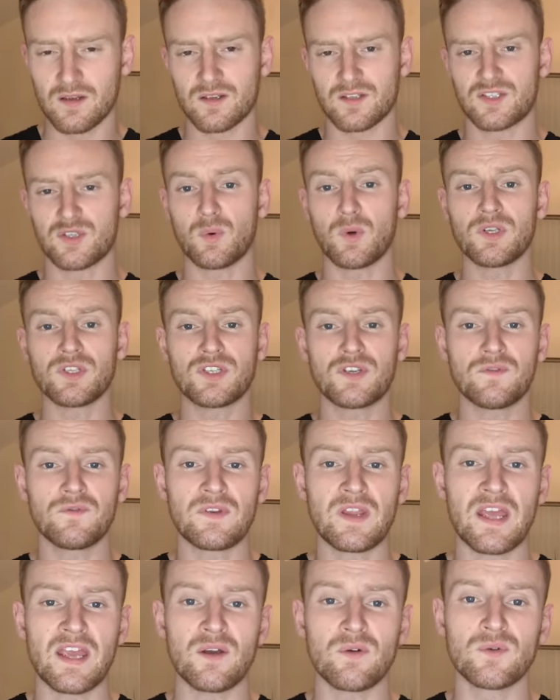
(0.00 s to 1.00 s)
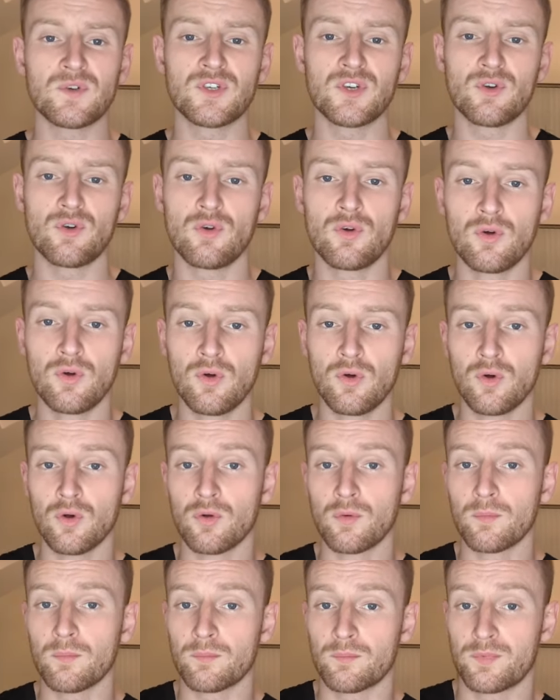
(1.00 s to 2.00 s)
So once you've nailed
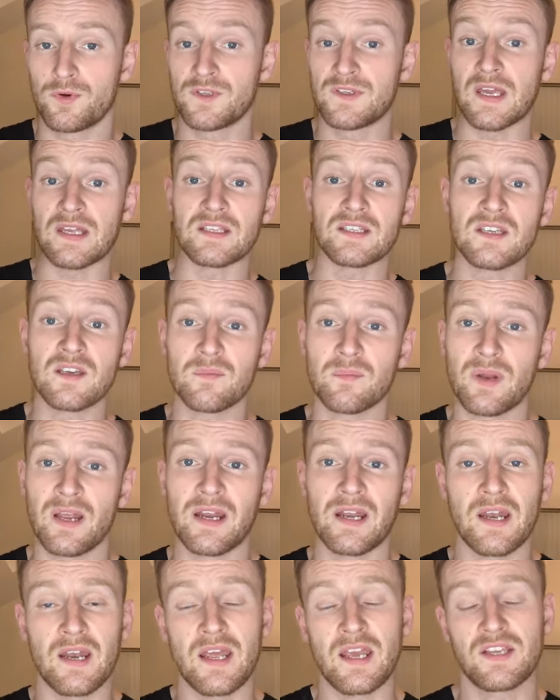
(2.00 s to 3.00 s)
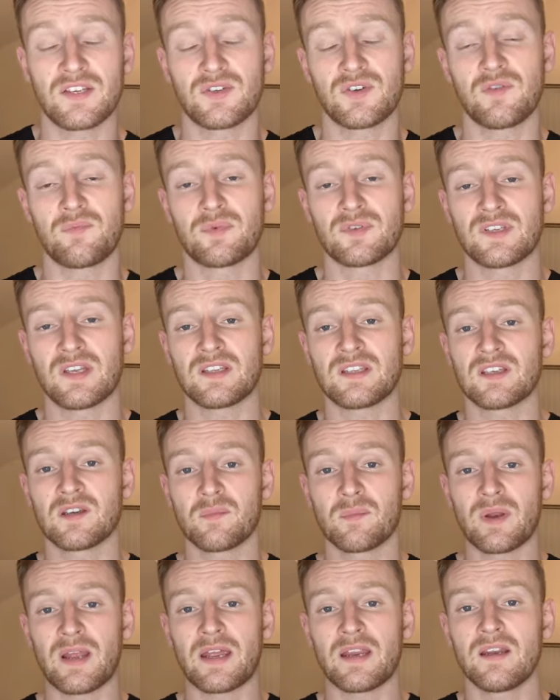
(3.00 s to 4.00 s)
your presenting complaint and history of presenting
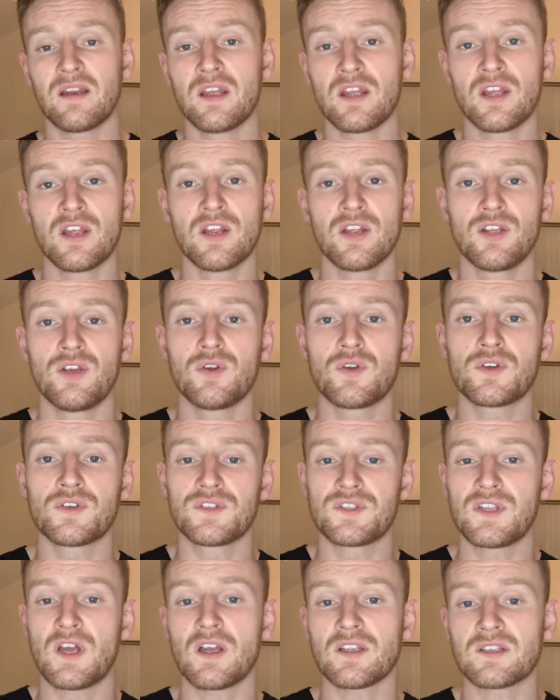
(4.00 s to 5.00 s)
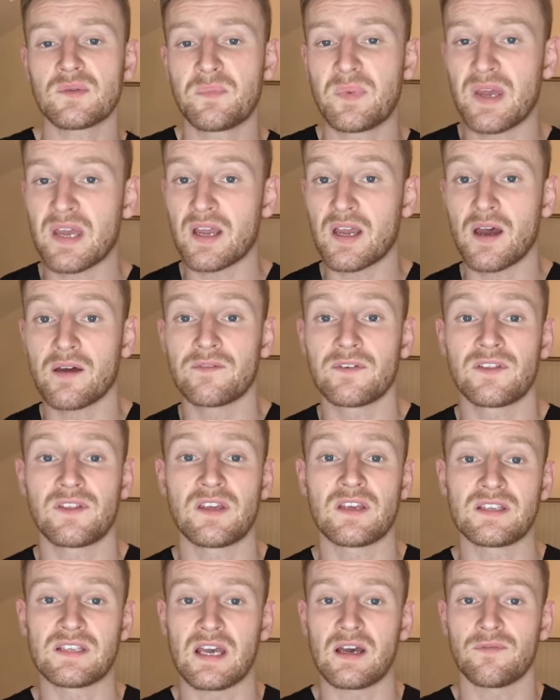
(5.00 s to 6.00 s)
complaint, you can start to pick other
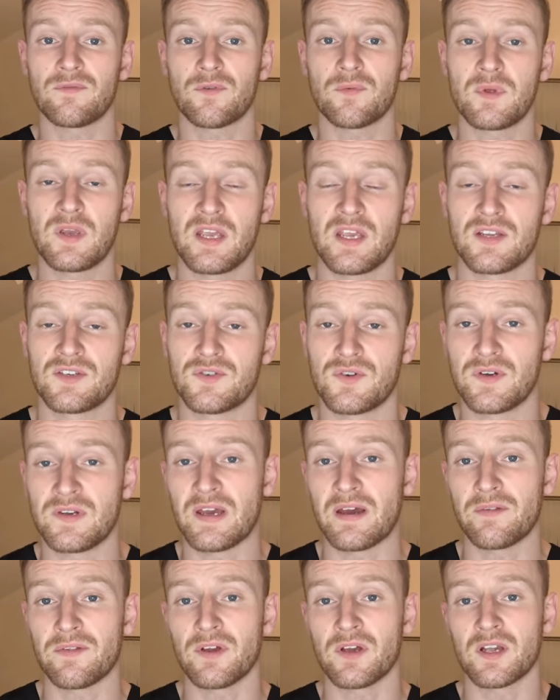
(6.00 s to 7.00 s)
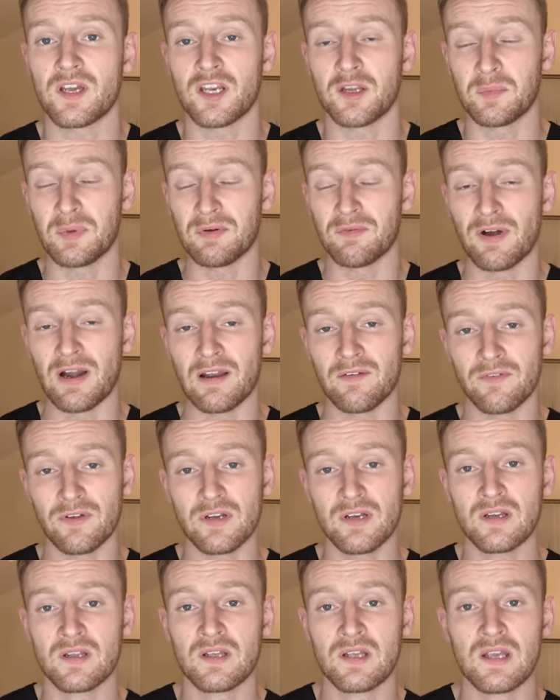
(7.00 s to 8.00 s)
things out from the history now that are going to be
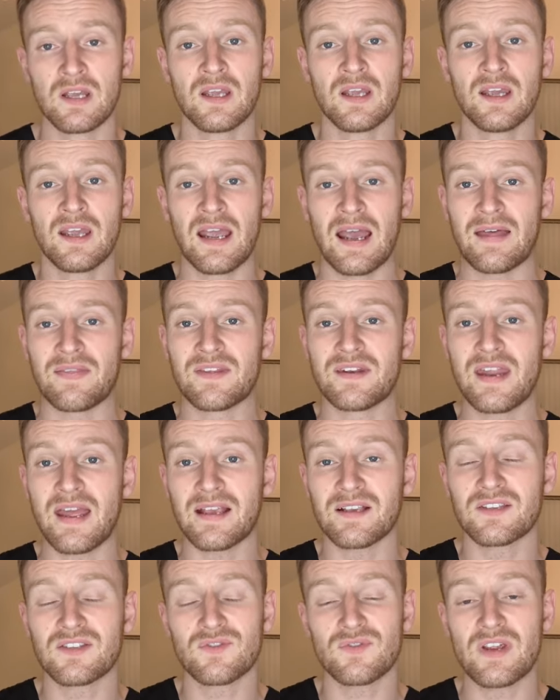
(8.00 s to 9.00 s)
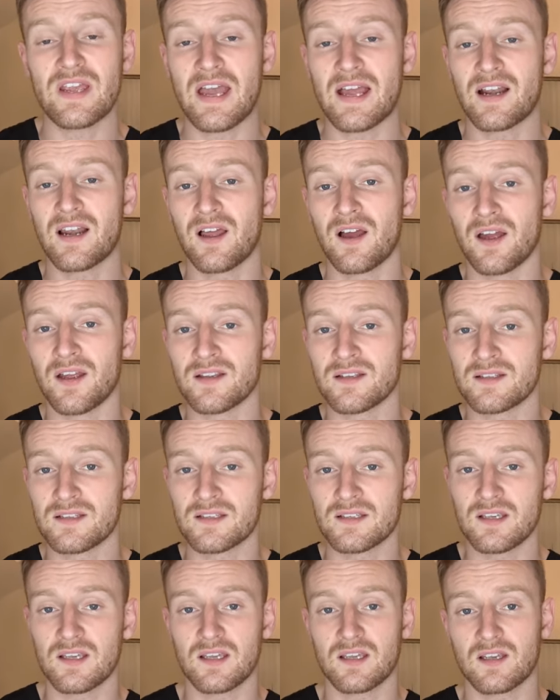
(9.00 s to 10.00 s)
relevant. And the next three
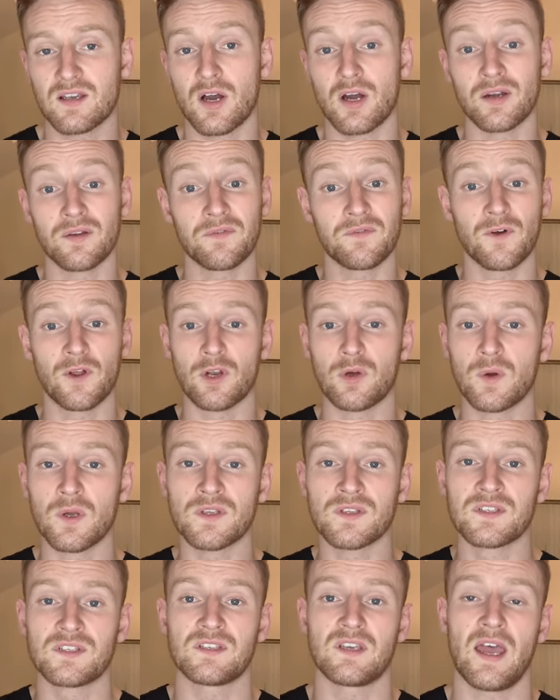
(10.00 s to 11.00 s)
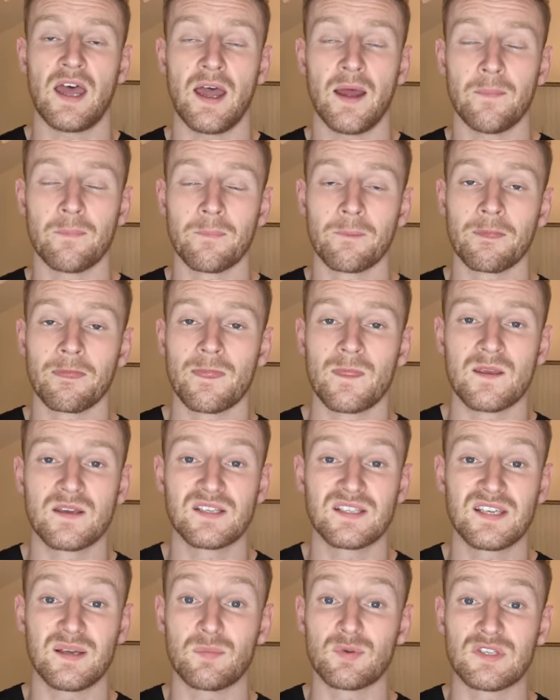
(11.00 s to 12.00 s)
headlines kind of follow on um,
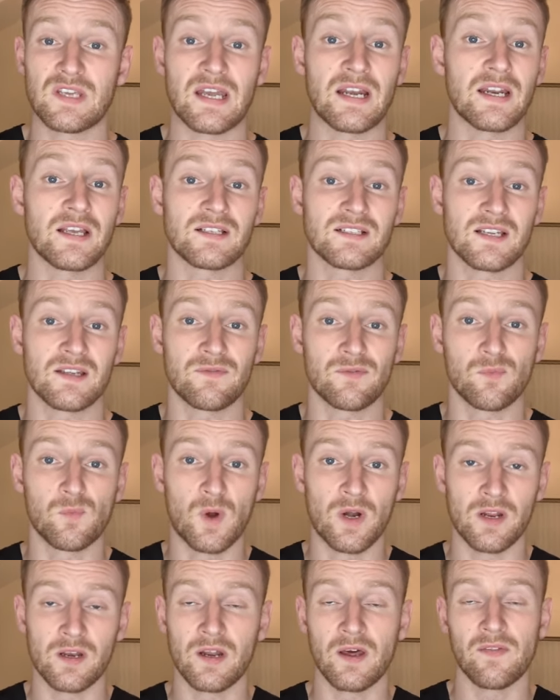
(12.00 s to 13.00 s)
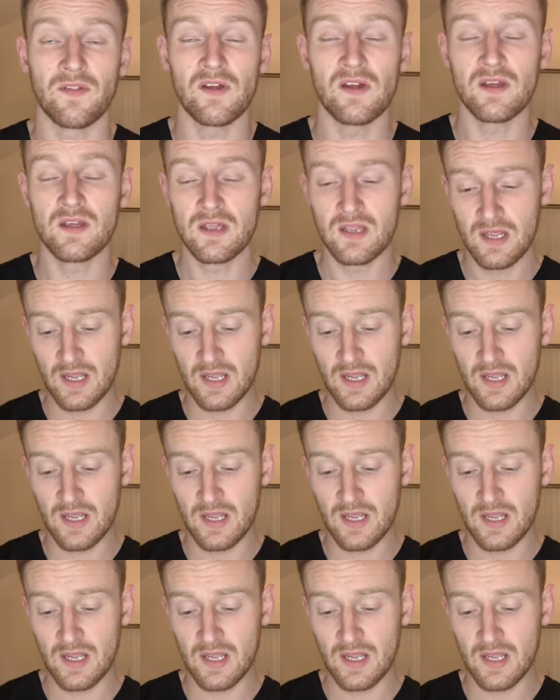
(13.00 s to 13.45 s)
simultaneously from one another.